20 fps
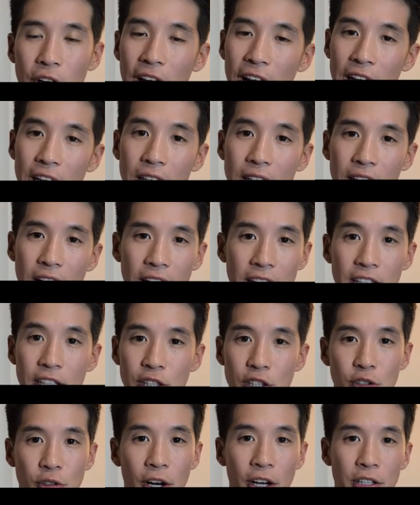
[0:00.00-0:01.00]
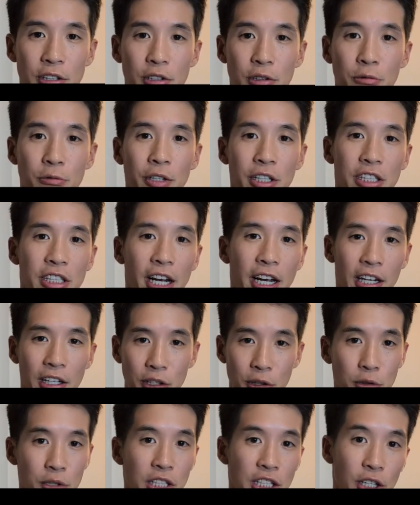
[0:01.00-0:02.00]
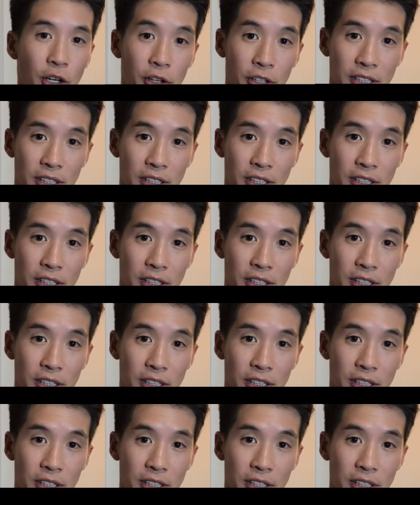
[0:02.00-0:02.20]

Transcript: 8, and he's trying to reach a UTR